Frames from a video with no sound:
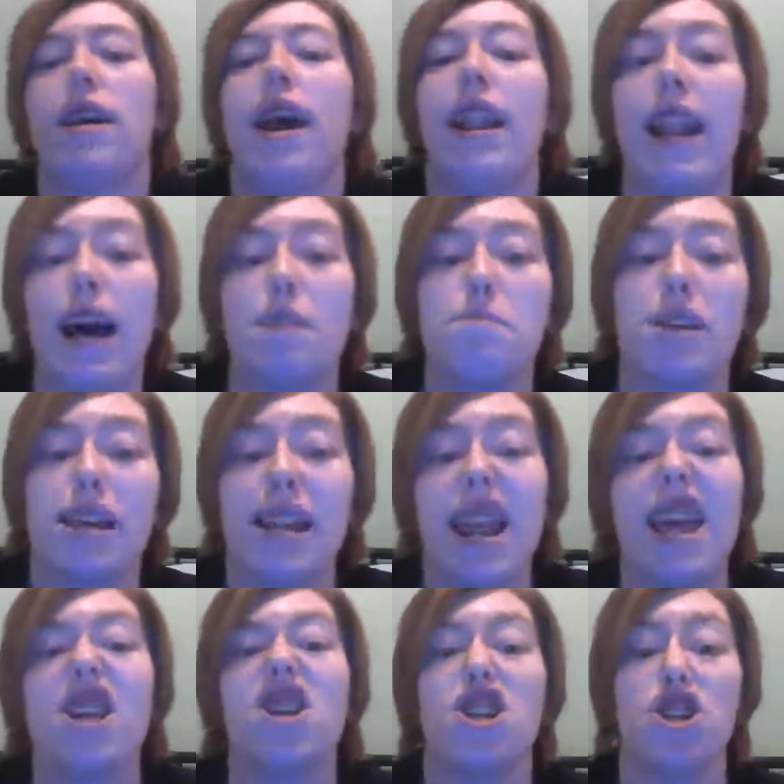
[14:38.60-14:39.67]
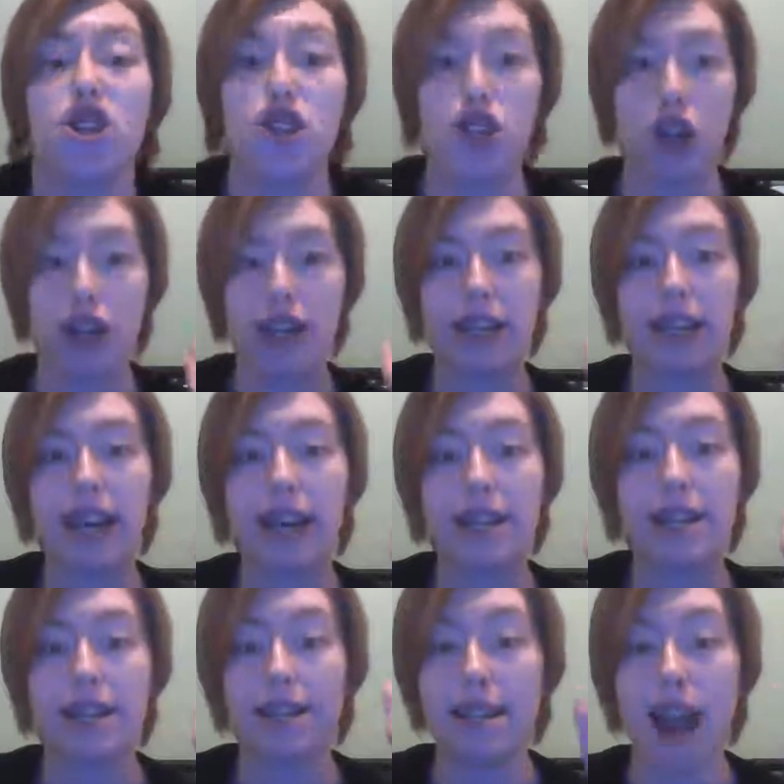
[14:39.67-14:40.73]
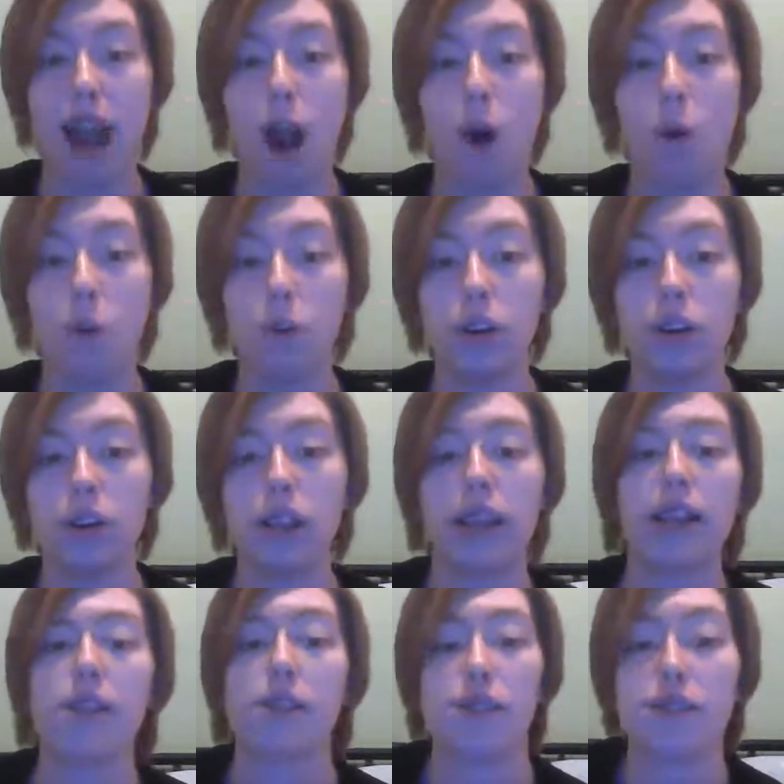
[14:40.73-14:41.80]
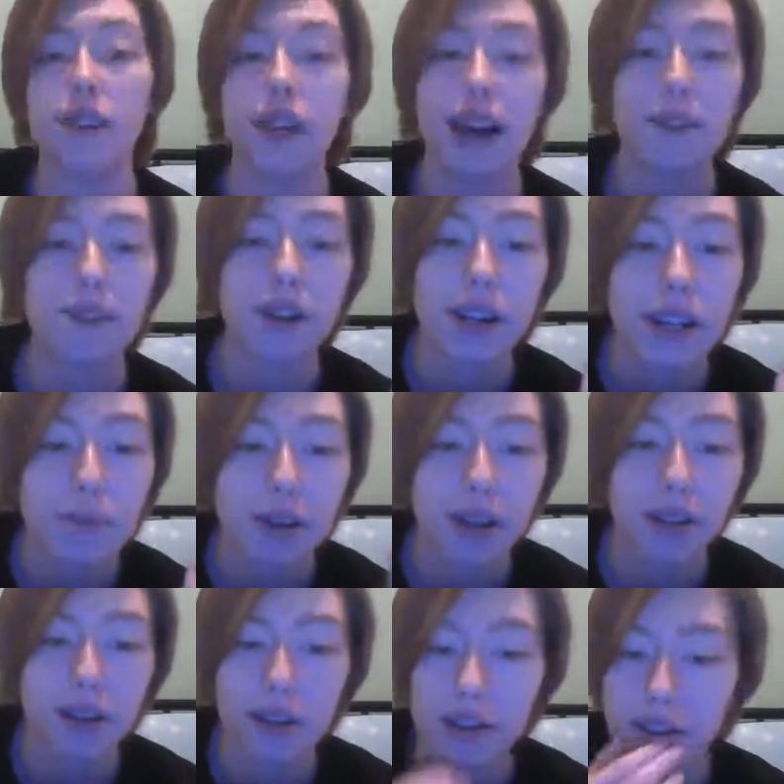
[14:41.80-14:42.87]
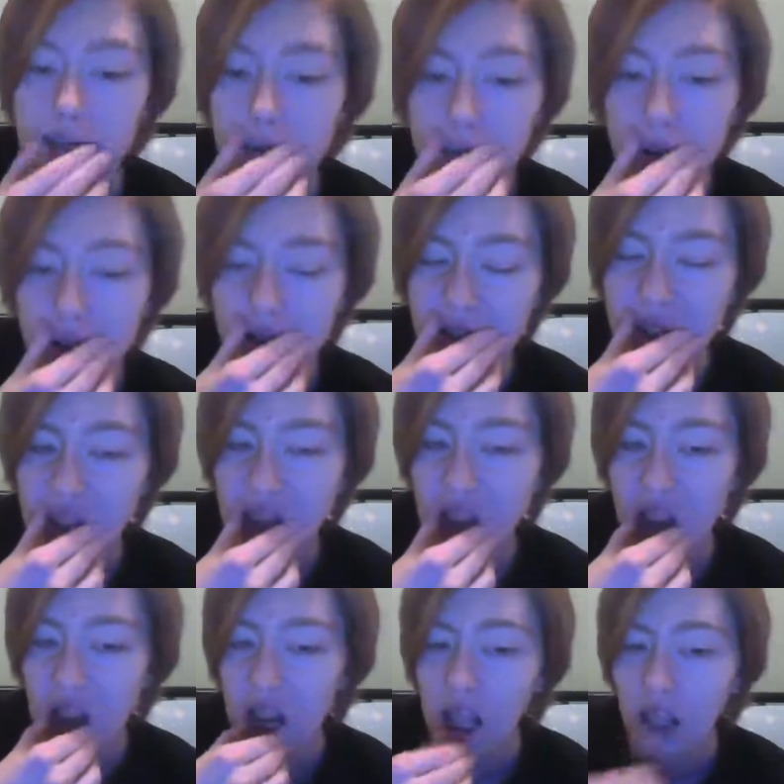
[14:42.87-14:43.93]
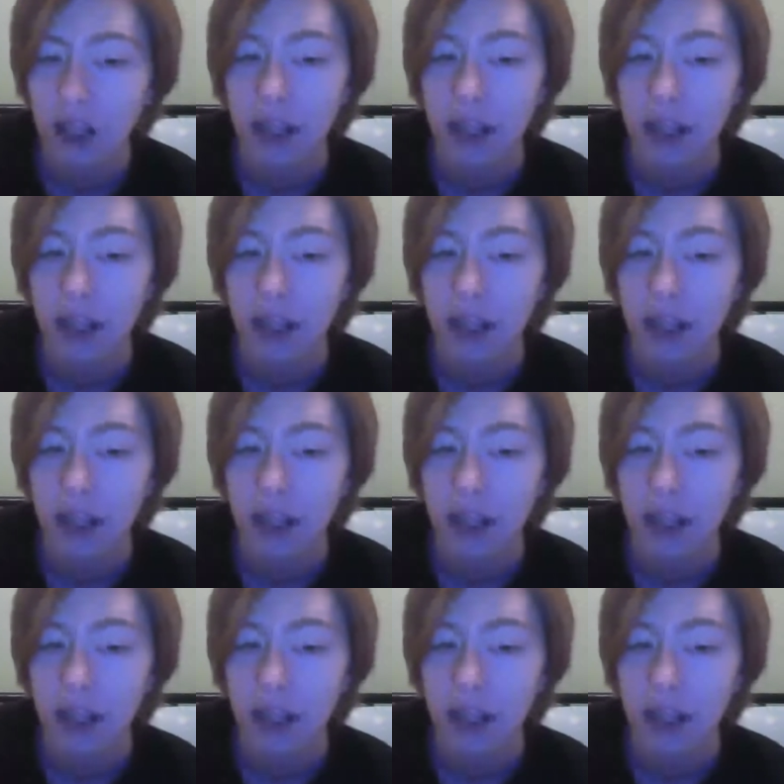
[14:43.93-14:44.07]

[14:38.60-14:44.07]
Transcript: And I mean, shutting down. Like, you'll still have your email, you can still work with that.